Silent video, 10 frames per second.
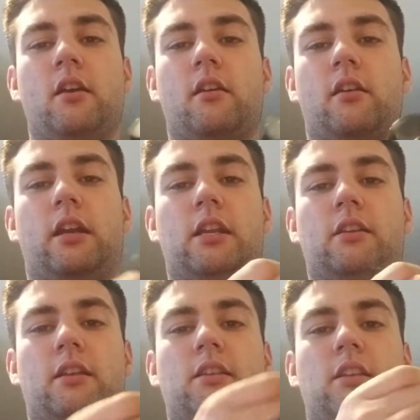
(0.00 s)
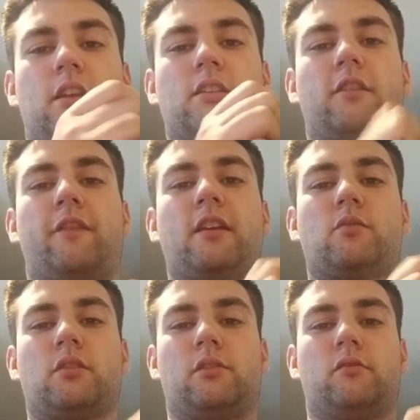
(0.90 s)
and his face
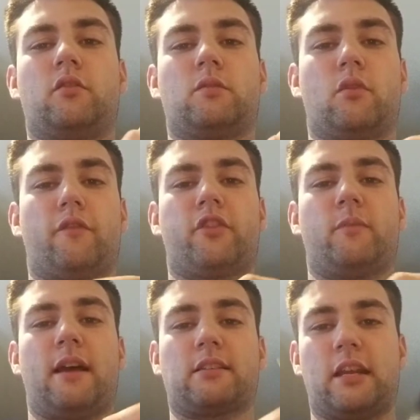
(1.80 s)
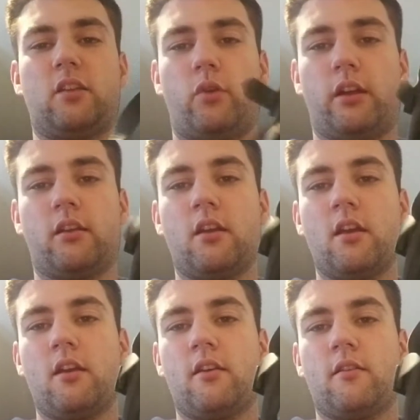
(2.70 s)
was a little too small for the mask anyway.
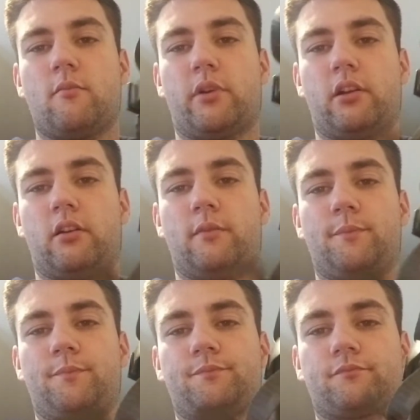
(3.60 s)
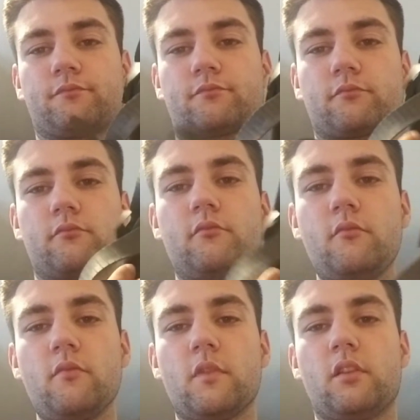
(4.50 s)
But
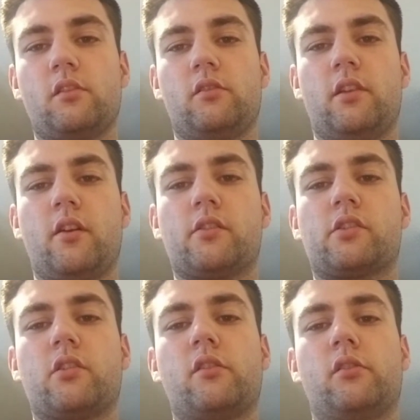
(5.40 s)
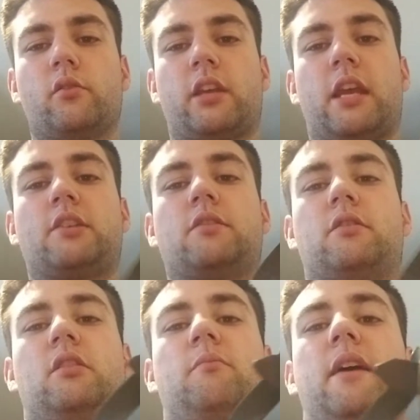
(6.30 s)
there are certain locations
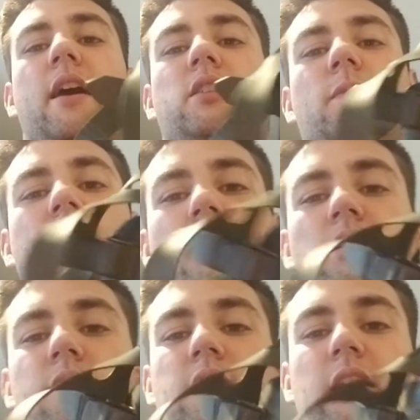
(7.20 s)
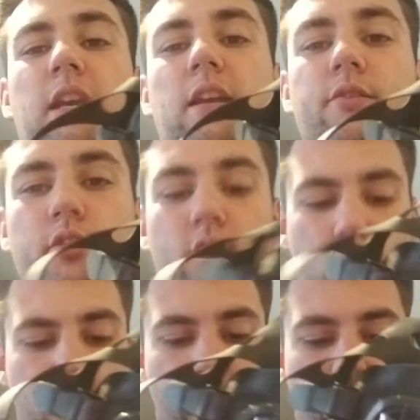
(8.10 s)
in the mask, because of its age,
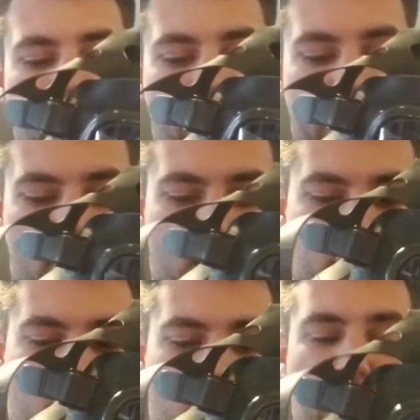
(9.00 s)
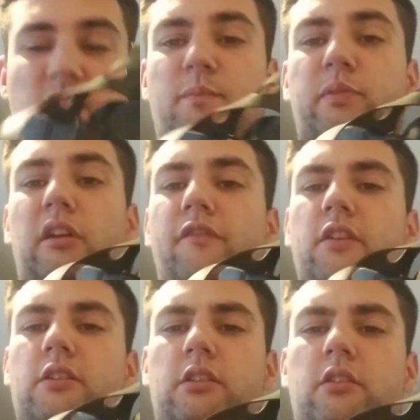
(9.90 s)
that aren't as
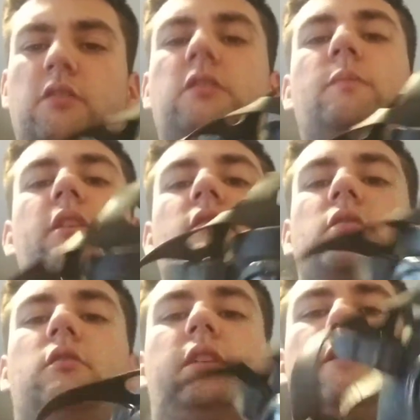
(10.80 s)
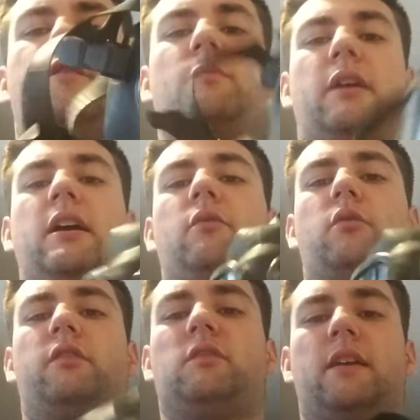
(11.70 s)
fluffy as it used to be. So like if you're buying one
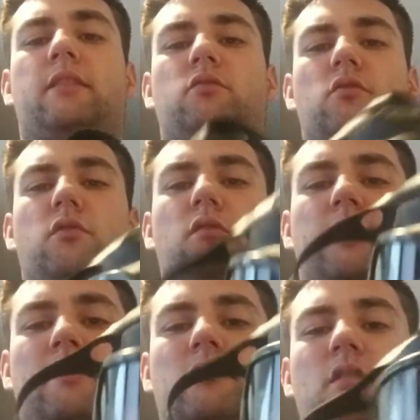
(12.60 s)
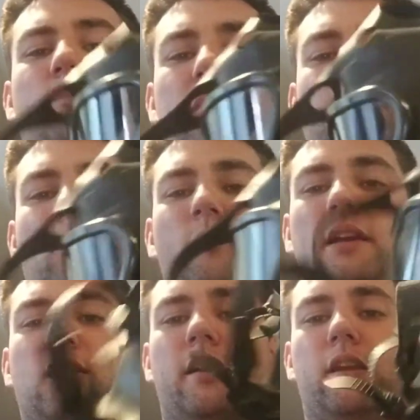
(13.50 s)
of these masks, do note that some people
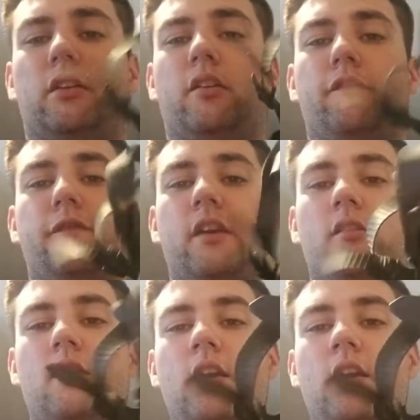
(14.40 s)
may not get a good fit.